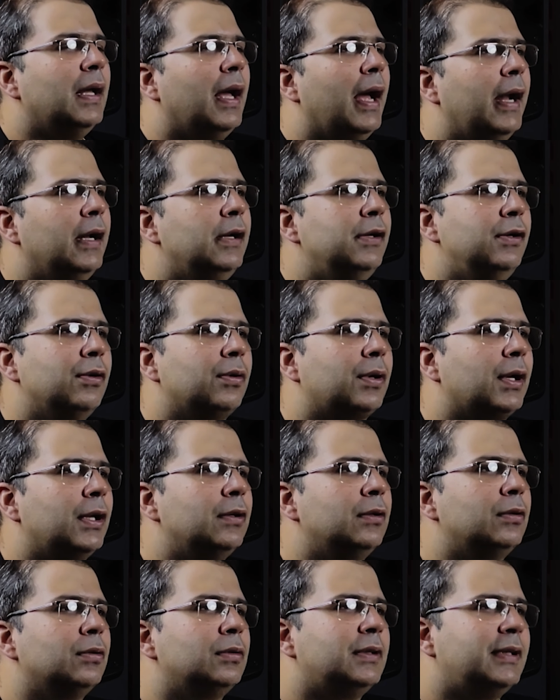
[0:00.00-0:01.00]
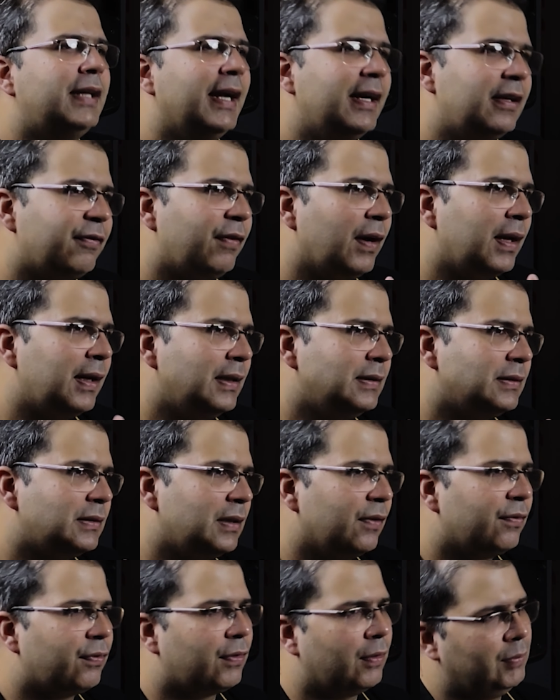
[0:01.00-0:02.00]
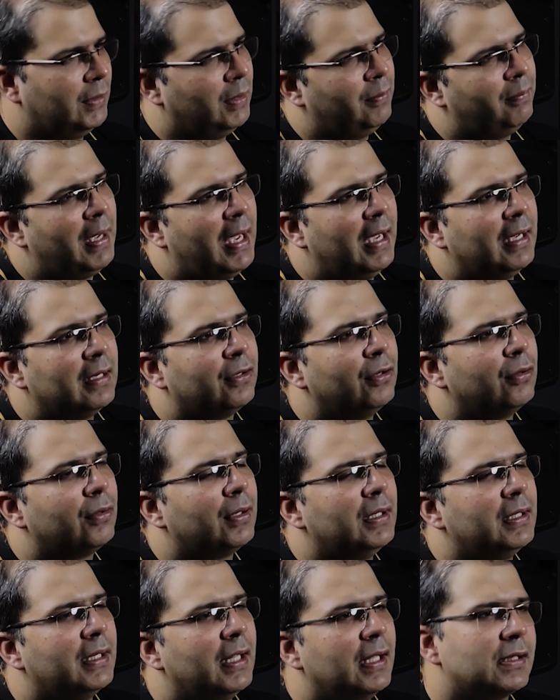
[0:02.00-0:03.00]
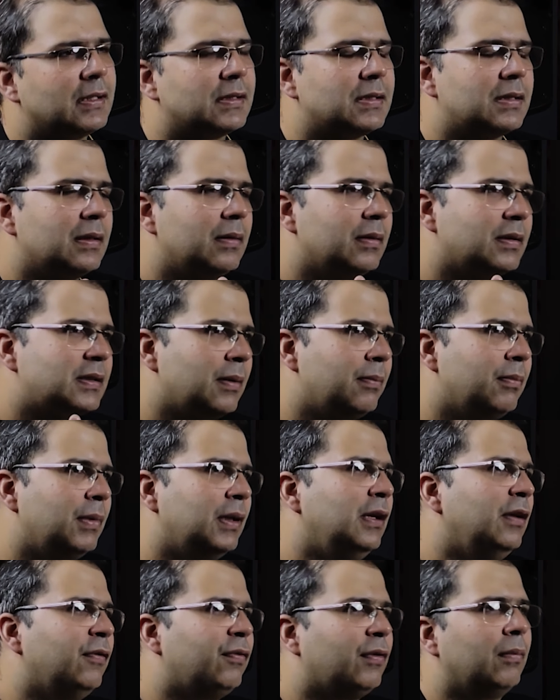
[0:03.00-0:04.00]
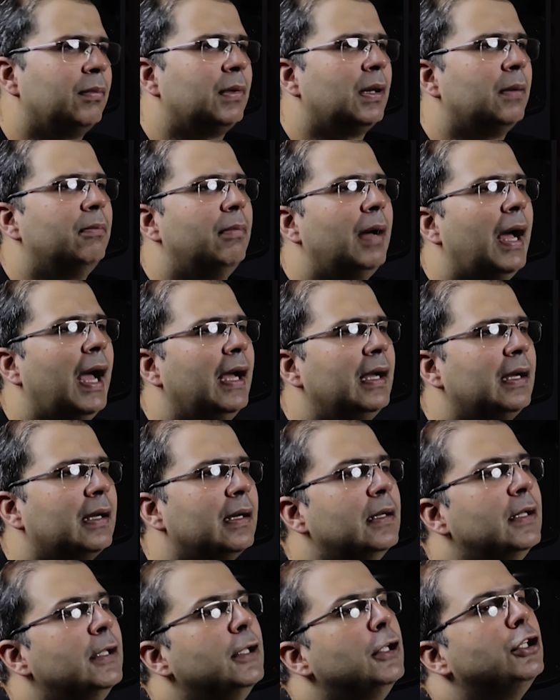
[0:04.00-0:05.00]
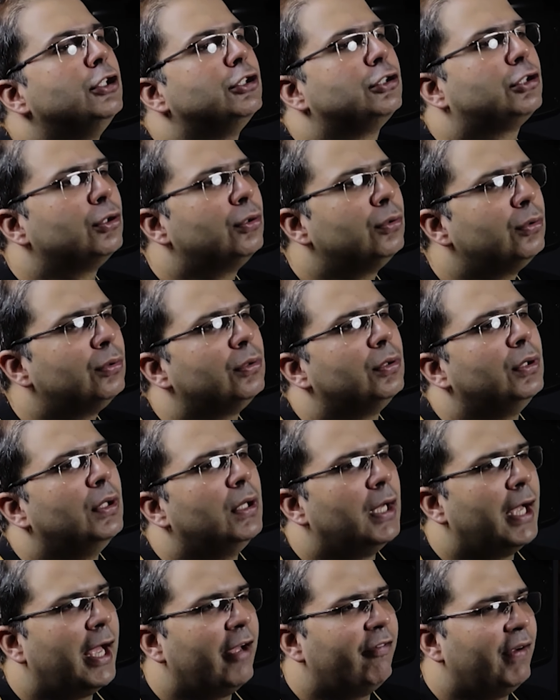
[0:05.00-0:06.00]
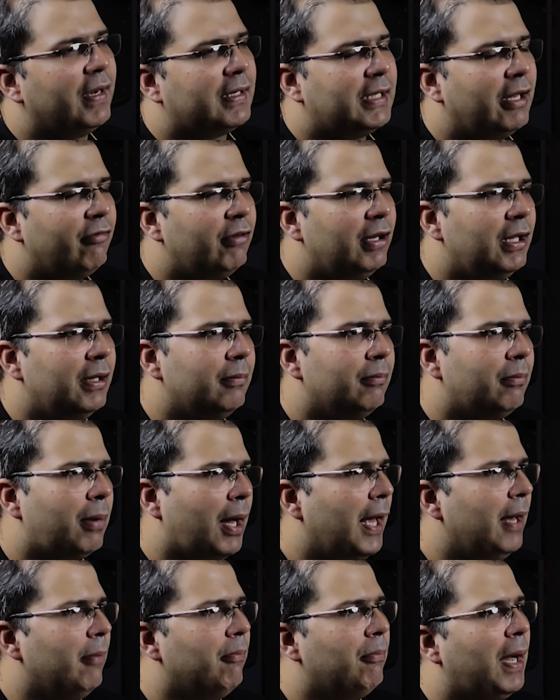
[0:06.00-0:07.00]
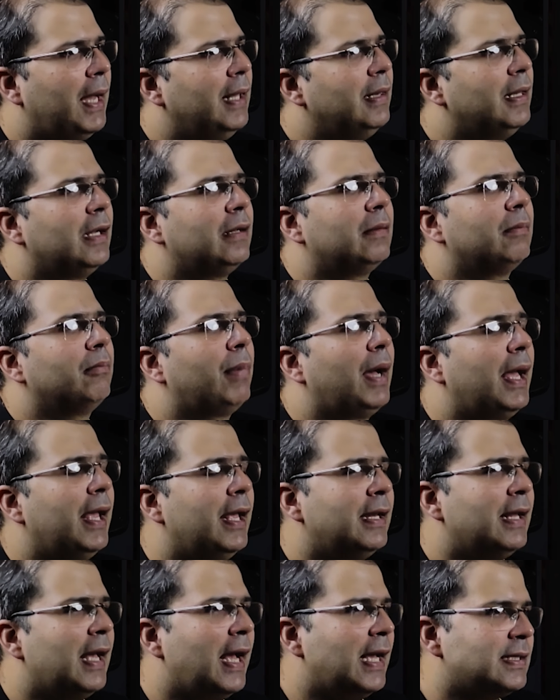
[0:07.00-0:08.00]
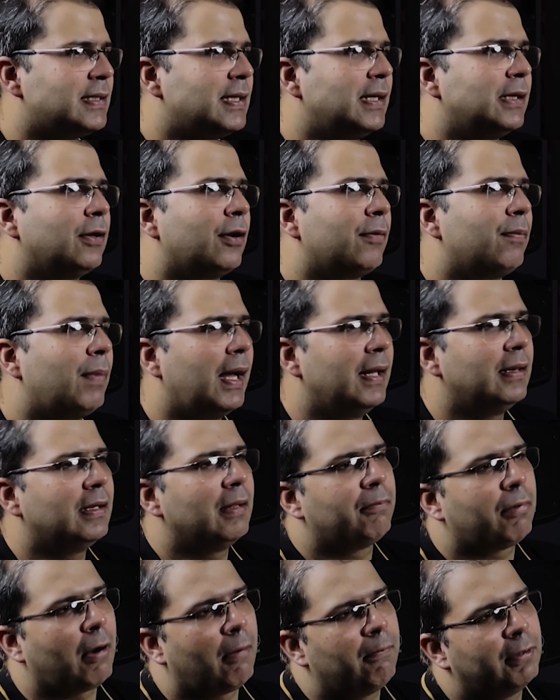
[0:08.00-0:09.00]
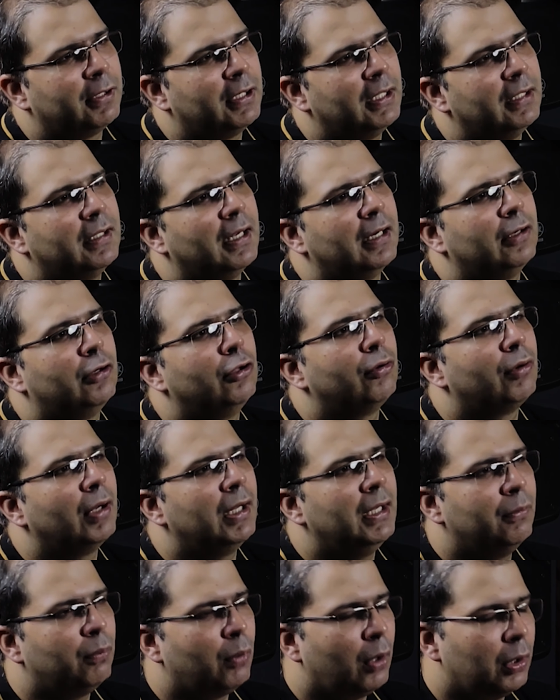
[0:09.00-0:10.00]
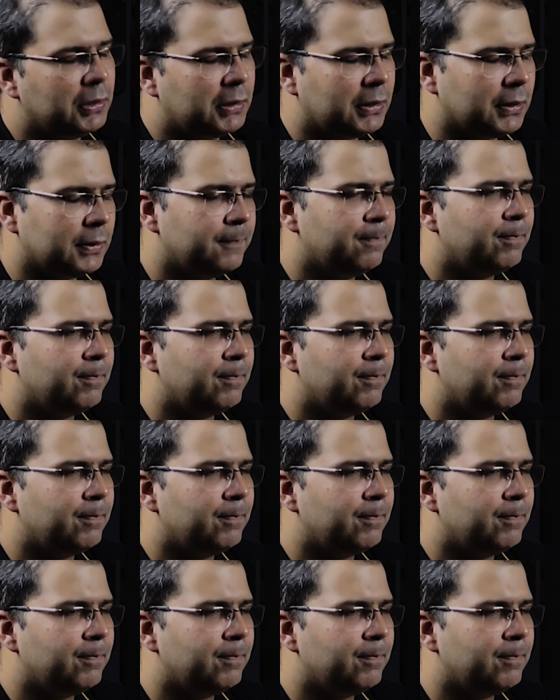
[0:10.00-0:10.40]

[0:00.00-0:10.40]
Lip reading: and you can do debt financing from the bank. You can take some money from the bank to effectively buy an asset or buy the property that you really want.